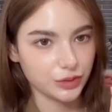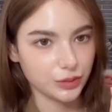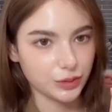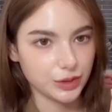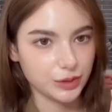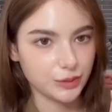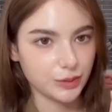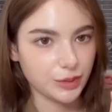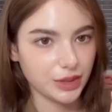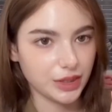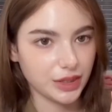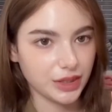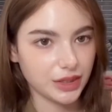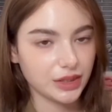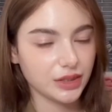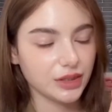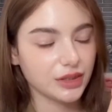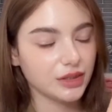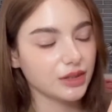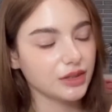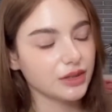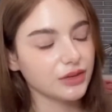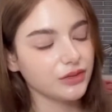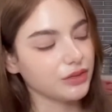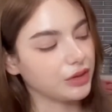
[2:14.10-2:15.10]
we speak
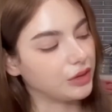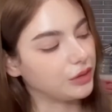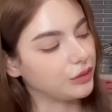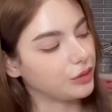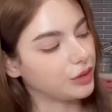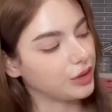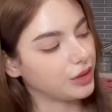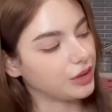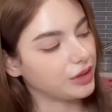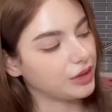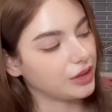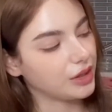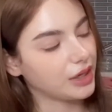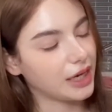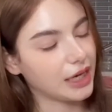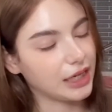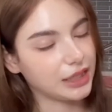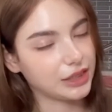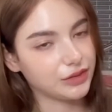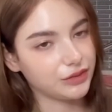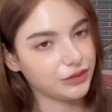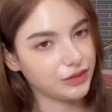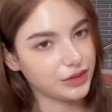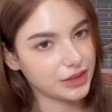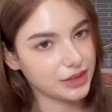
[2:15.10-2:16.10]
here, and we
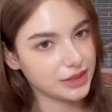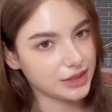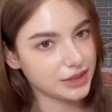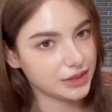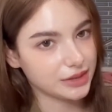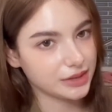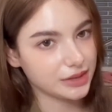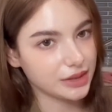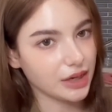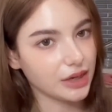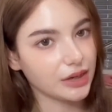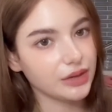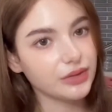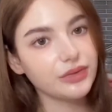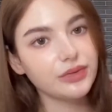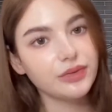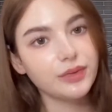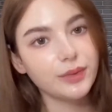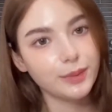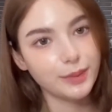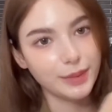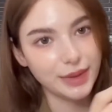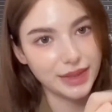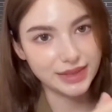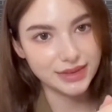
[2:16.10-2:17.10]
add this stuff,
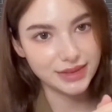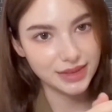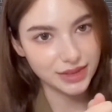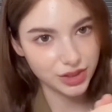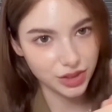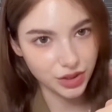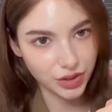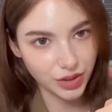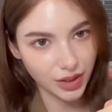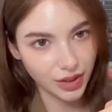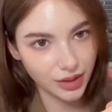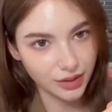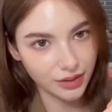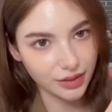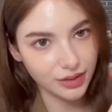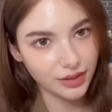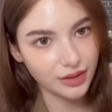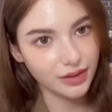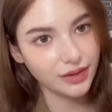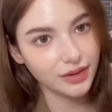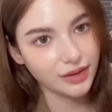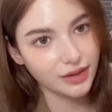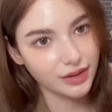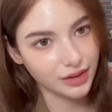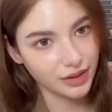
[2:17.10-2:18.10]
mix it together,
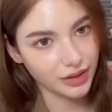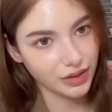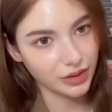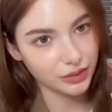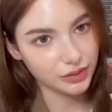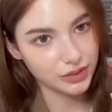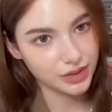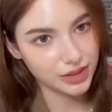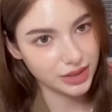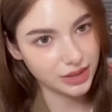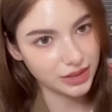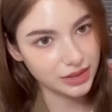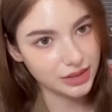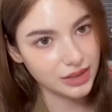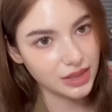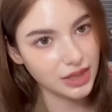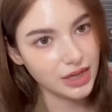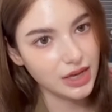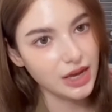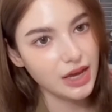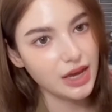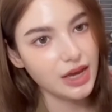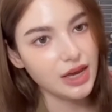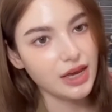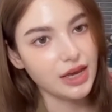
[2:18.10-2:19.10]
close it,
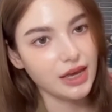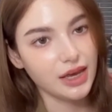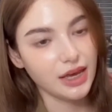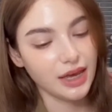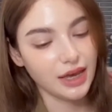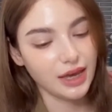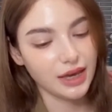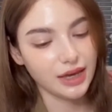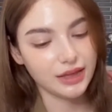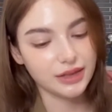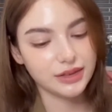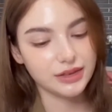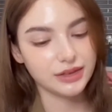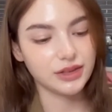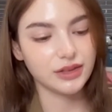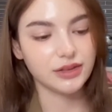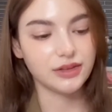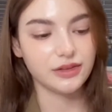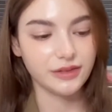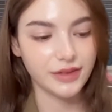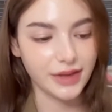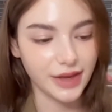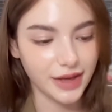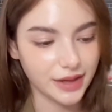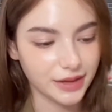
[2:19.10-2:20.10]
and
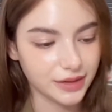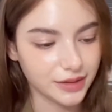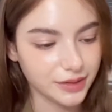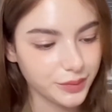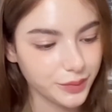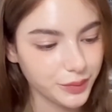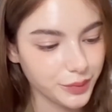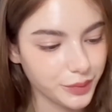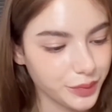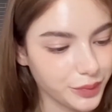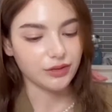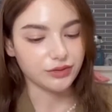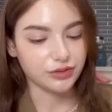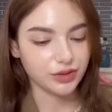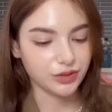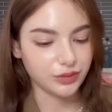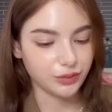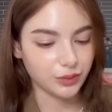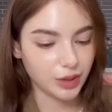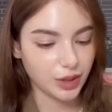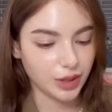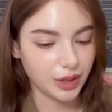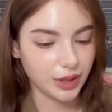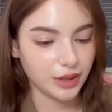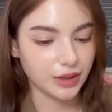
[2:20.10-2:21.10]
then after
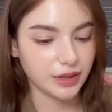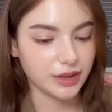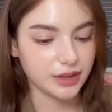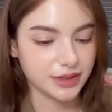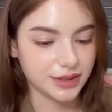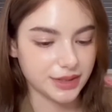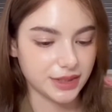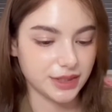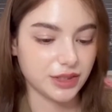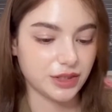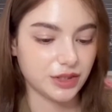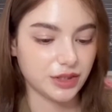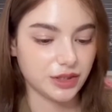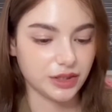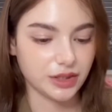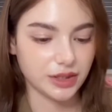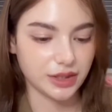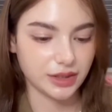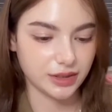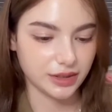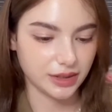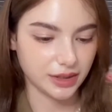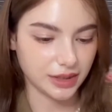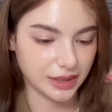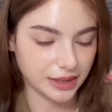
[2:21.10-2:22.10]
we considered a
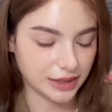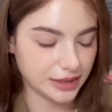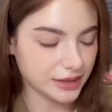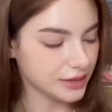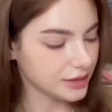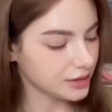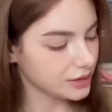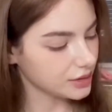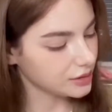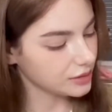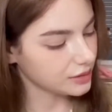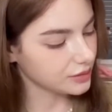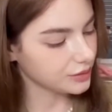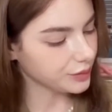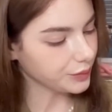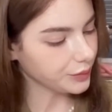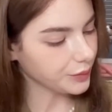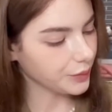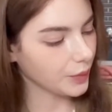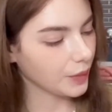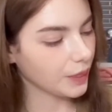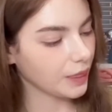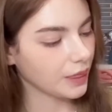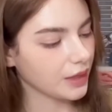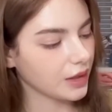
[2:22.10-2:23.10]
test,
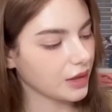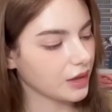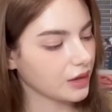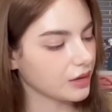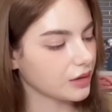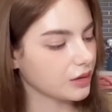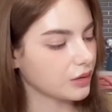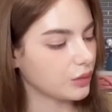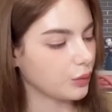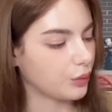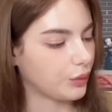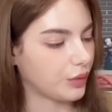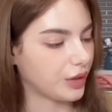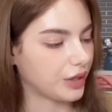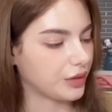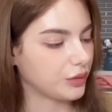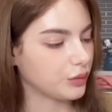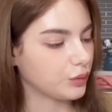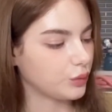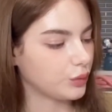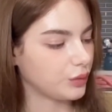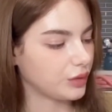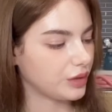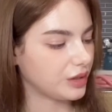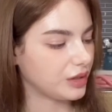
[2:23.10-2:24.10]
when
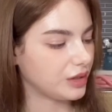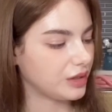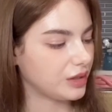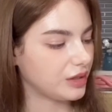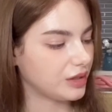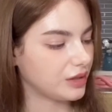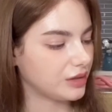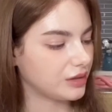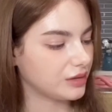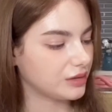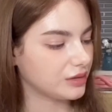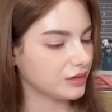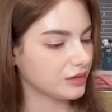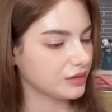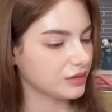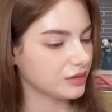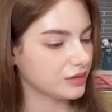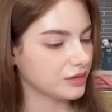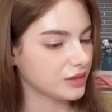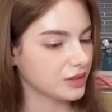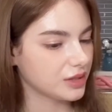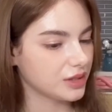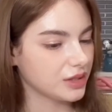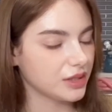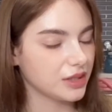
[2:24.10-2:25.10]
we
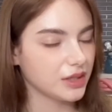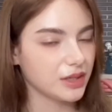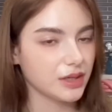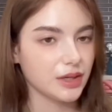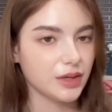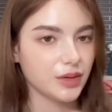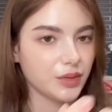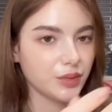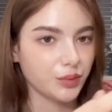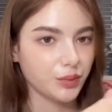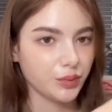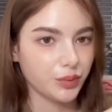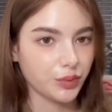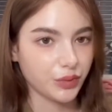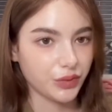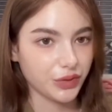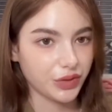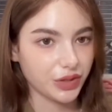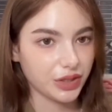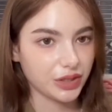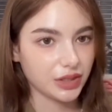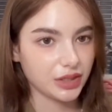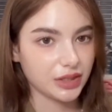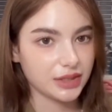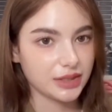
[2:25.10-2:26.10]
put
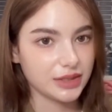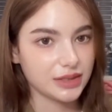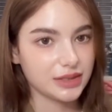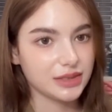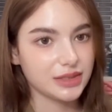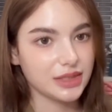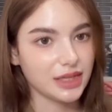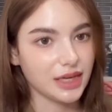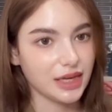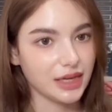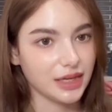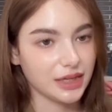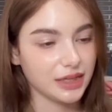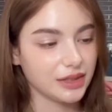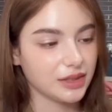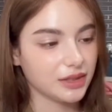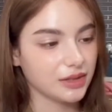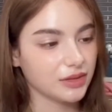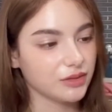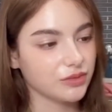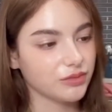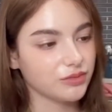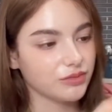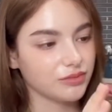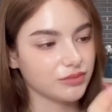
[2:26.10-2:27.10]
it inside,
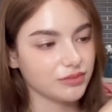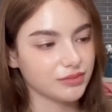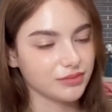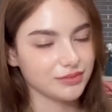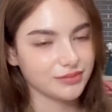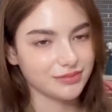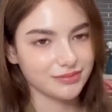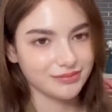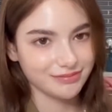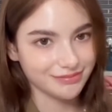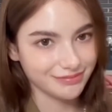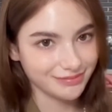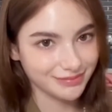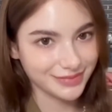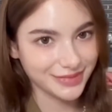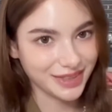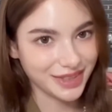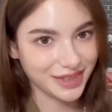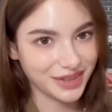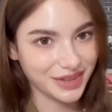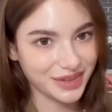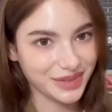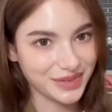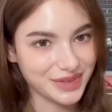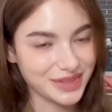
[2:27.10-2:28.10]

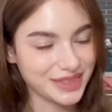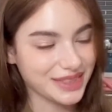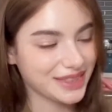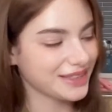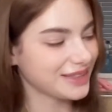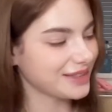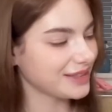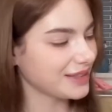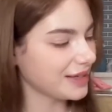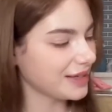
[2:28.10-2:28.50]
close it,